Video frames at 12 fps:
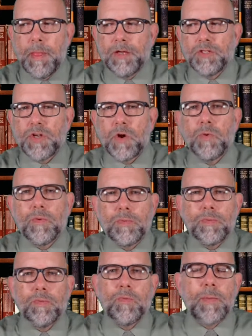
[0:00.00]
So
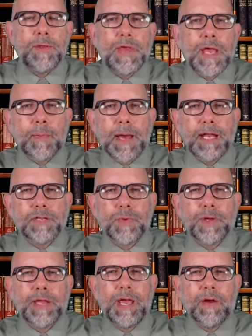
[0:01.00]
when we think about
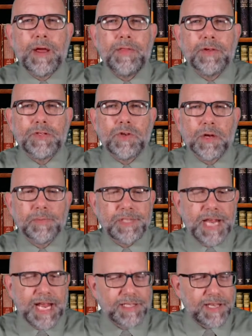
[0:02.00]
Israel here in their
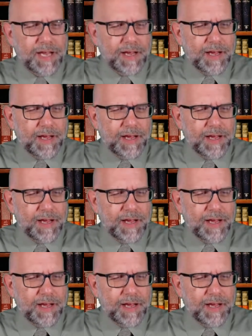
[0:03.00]
circumstance,